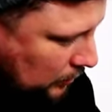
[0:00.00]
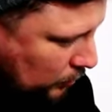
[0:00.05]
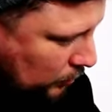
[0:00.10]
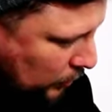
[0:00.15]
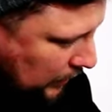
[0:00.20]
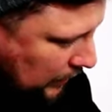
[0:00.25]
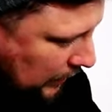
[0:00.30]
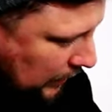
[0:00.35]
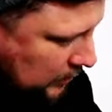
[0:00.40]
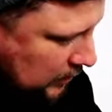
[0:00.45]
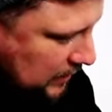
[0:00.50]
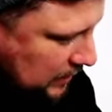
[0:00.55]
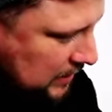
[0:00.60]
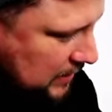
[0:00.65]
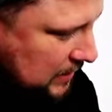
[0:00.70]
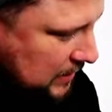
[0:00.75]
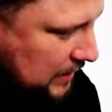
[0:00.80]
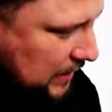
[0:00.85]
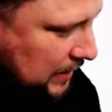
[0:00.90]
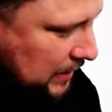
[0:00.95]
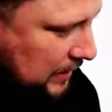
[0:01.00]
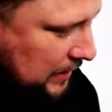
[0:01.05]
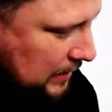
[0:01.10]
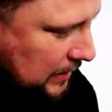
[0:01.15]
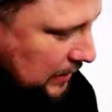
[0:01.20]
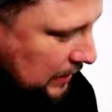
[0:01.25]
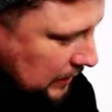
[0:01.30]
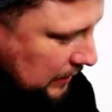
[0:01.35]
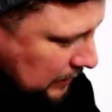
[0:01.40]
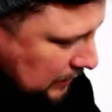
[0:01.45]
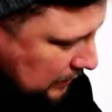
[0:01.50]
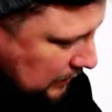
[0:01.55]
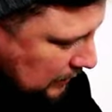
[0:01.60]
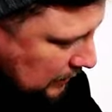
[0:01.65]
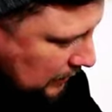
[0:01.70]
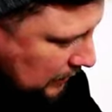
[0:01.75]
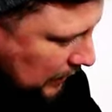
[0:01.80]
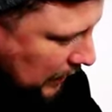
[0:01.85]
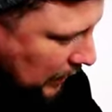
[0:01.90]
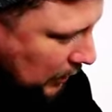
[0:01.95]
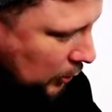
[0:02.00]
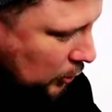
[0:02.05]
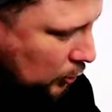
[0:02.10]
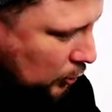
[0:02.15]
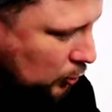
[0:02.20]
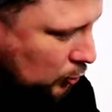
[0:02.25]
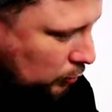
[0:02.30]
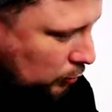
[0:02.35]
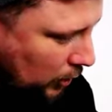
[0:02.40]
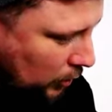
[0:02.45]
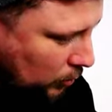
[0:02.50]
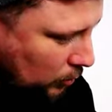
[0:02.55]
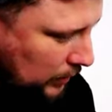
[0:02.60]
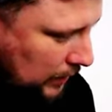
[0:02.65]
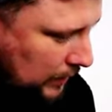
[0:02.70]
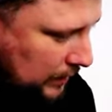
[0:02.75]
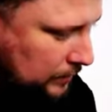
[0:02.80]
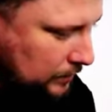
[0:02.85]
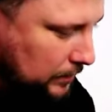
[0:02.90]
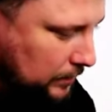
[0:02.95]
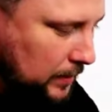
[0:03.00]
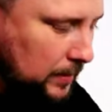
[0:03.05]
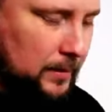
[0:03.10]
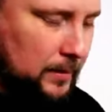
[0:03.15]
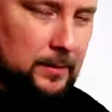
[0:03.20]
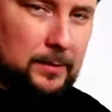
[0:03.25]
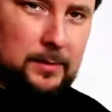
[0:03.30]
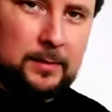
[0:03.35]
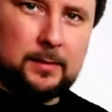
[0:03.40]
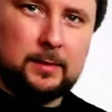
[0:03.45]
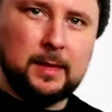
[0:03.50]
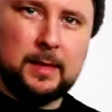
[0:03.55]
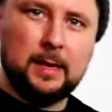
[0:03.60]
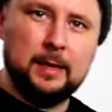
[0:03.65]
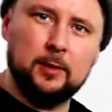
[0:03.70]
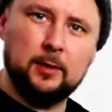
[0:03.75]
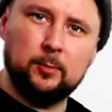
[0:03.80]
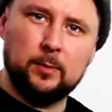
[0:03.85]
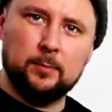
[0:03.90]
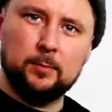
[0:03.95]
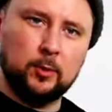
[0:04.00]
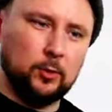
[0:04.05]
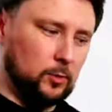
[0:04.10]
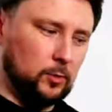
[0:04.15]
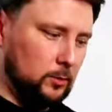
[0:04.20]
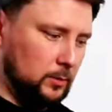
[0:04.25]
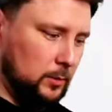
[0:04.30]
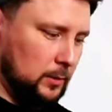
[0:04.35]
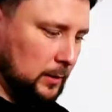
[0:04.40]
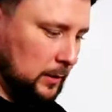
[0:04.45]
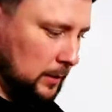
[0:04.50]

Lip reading: we can actually see and control it that little bit more